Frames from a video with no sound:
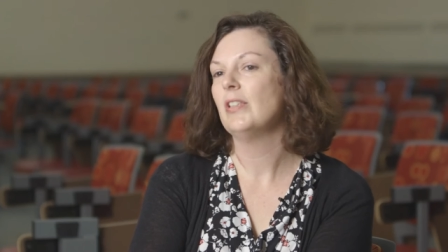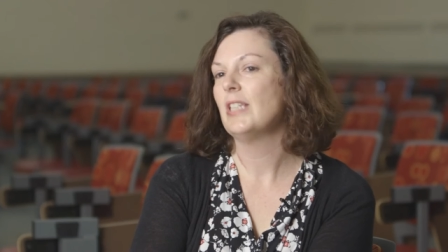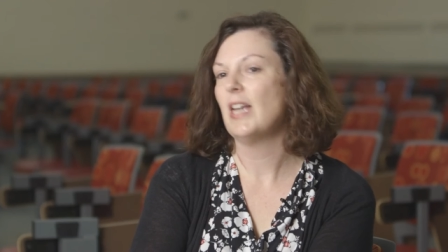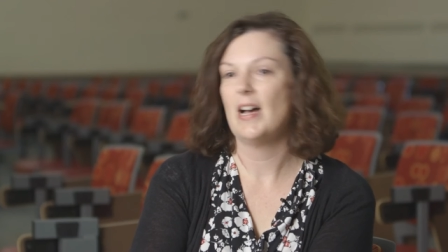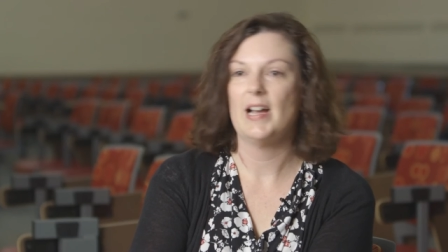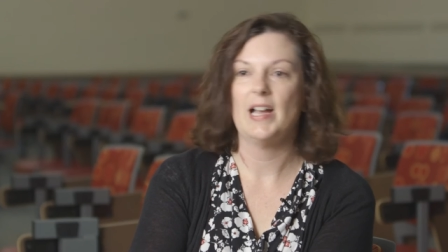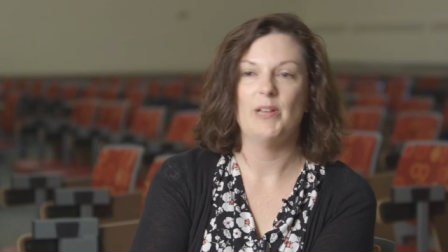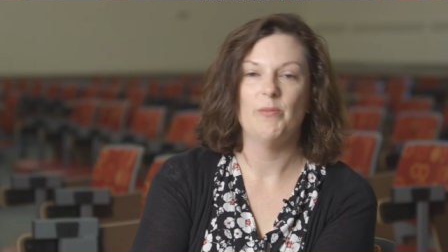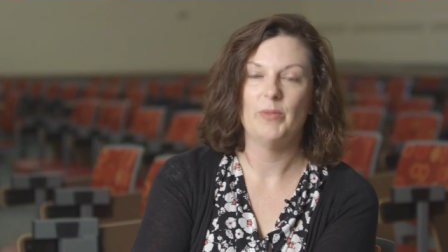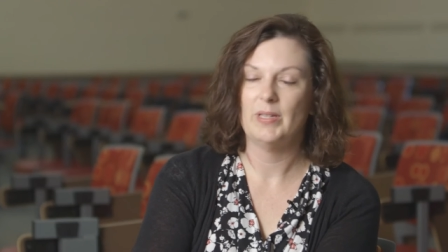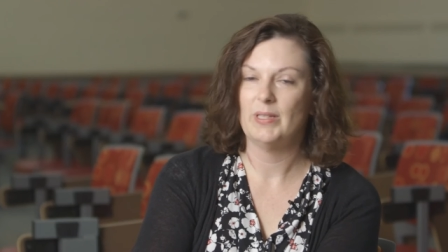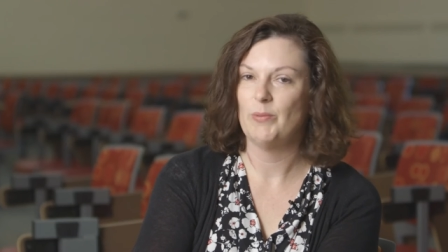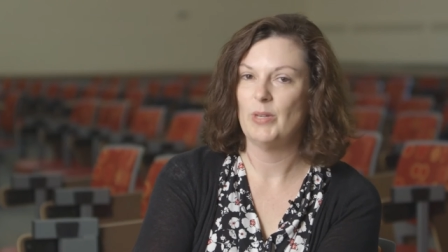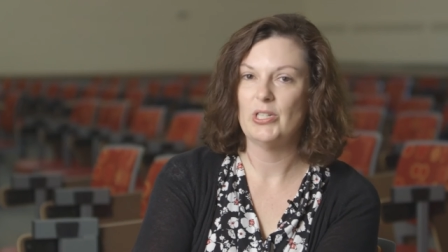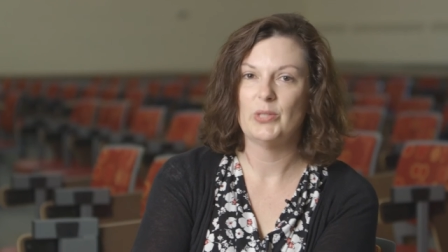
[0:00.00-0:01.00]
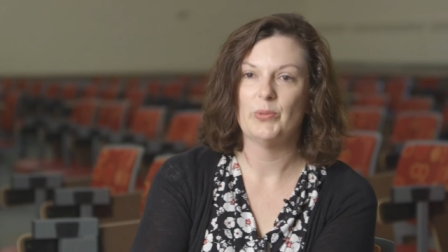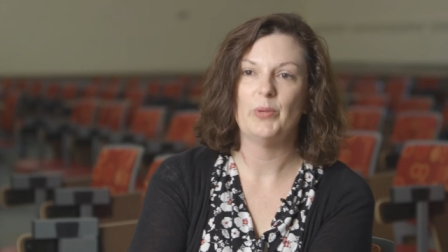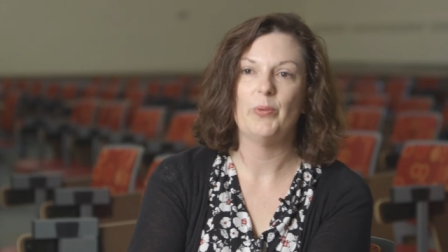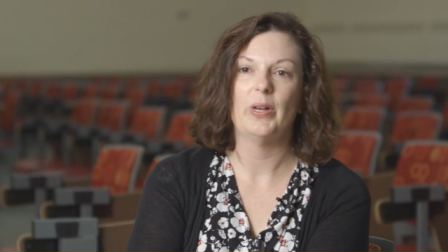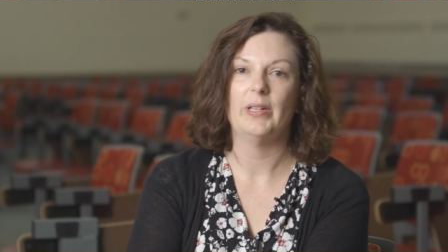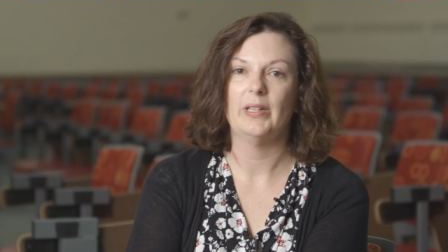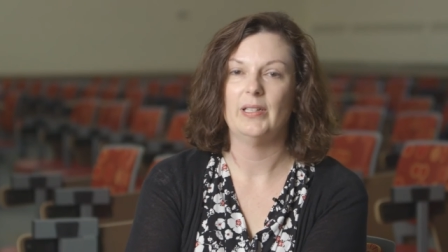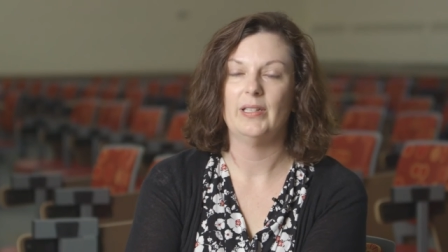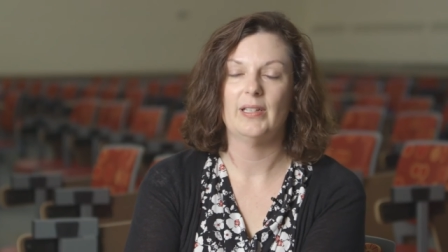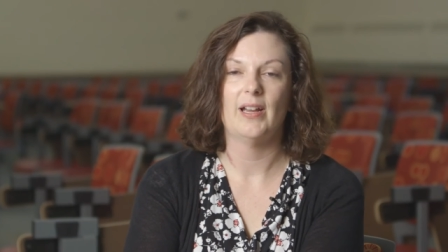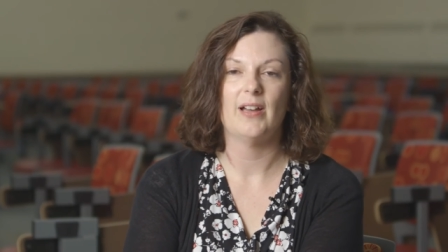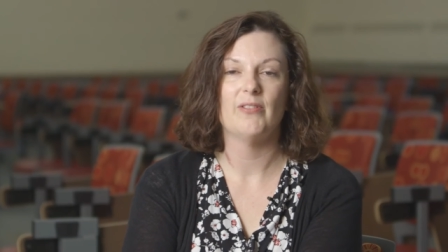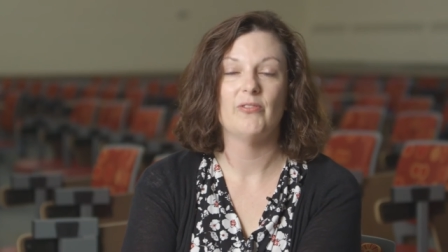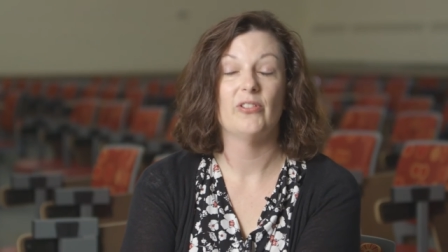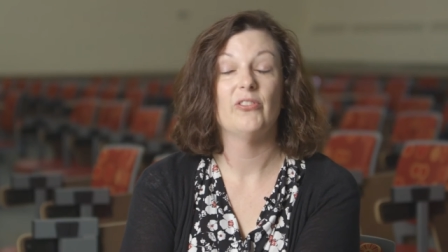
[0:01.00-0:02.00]
time as much as we wanted
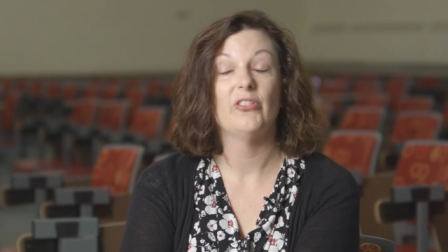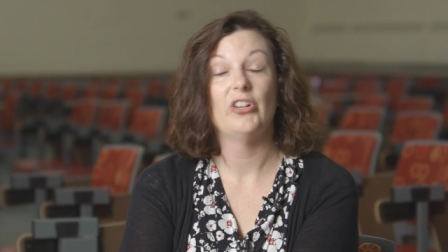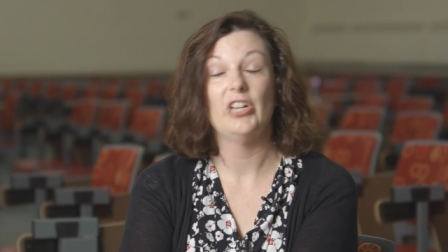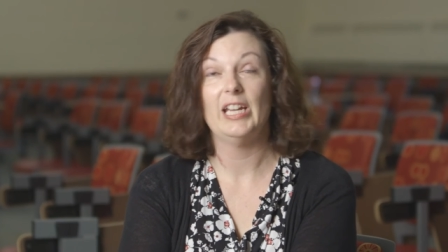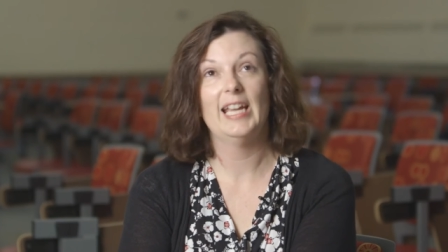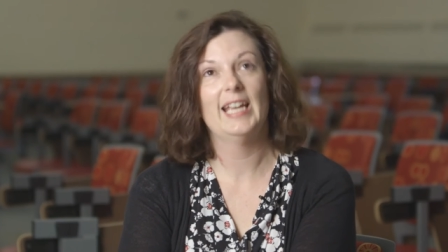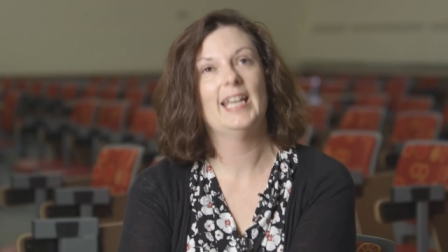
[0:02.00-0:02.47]
uh, for free.